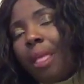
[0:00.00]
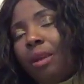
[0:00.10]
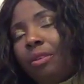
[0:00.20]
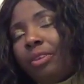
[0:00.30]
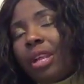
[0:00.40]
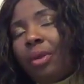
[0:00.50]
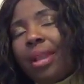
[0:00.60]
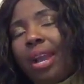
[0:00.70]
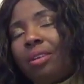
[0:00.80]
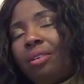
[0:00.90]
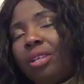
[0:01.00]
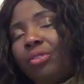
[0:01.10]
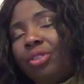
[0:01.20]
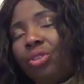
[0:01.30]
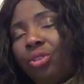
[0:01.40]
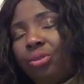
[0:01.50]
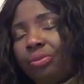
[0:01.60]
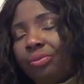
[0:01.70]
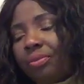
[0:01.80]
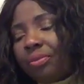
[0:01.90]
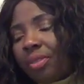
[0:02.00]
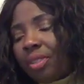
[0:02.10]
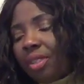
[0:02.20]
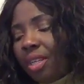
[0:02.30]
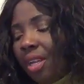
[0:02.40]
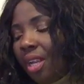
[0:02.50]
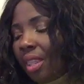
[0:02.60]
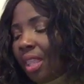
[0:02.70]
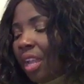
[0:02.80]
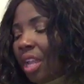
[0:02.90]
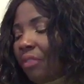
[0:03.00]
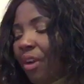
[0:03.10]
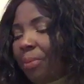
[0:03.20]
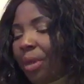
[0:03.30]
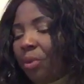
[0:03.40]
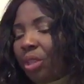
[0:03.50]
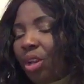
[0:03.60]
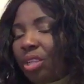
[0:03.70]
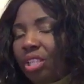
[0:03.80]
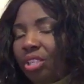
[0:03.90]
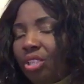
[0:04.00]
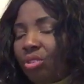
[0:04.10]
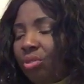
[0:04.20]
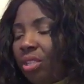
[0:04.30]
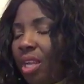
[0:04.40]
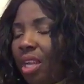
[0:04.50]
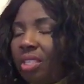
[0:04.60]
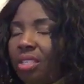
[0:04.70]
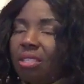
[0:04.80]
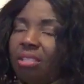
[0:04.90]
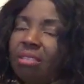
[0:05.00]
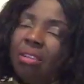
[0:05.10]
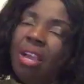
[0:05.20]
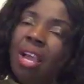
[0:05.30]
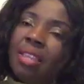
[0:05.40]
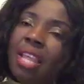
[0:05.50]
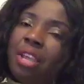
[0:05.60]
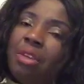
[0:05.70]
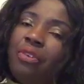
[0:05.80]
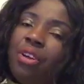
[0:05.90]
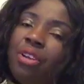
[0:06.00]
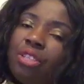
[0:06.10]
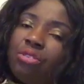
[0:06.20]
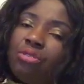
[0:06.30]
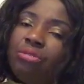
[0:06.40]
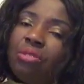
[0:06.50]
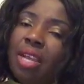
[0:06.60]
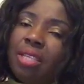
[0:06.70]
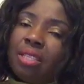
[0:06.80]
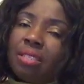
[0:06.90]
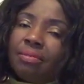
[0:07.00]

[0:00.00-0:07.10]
Father, we are grateful to you. Thank you for being with us in these 3 days. Thank you for your strength.